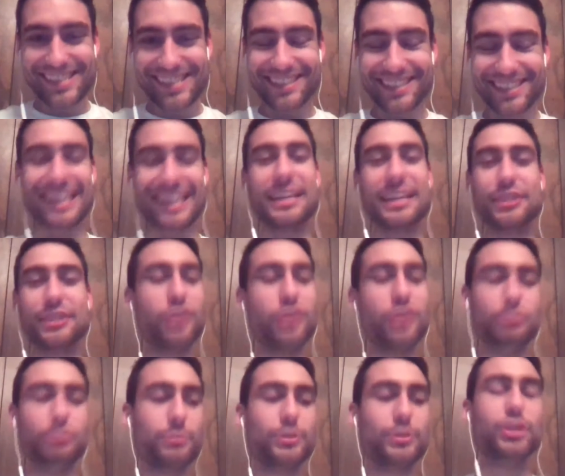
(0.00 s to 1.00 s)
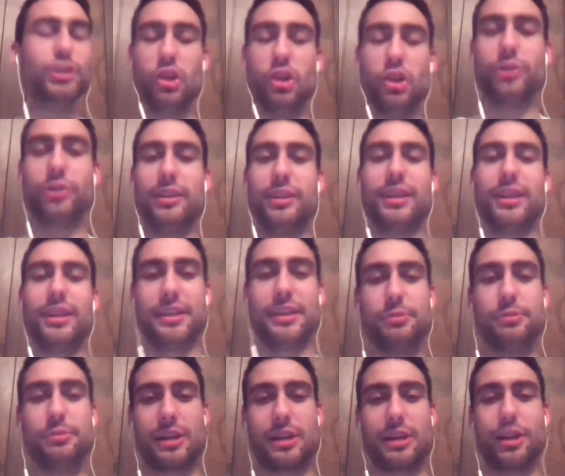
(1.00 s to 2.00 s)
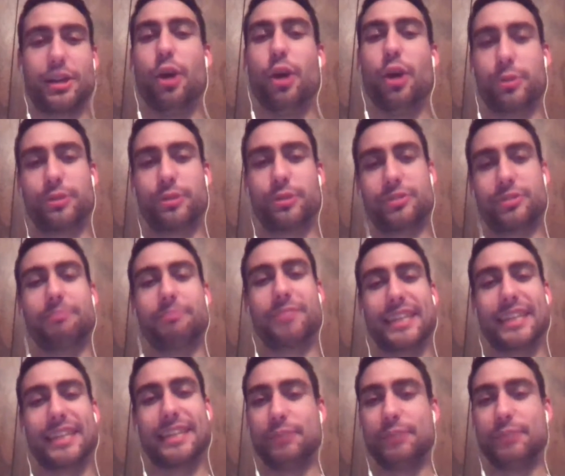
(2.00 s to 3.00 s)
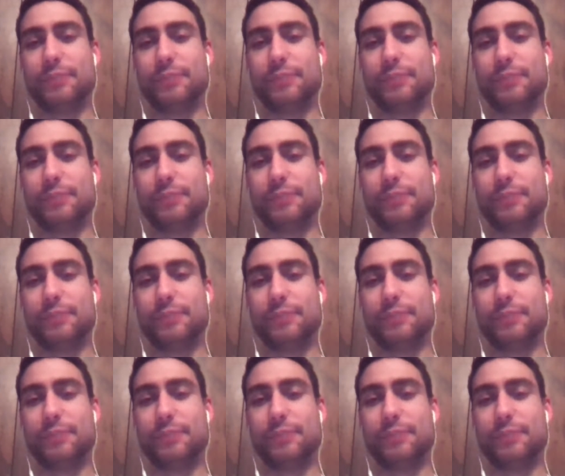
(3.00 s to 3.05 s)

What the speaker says: Like it was literally like he was on coke or something. He was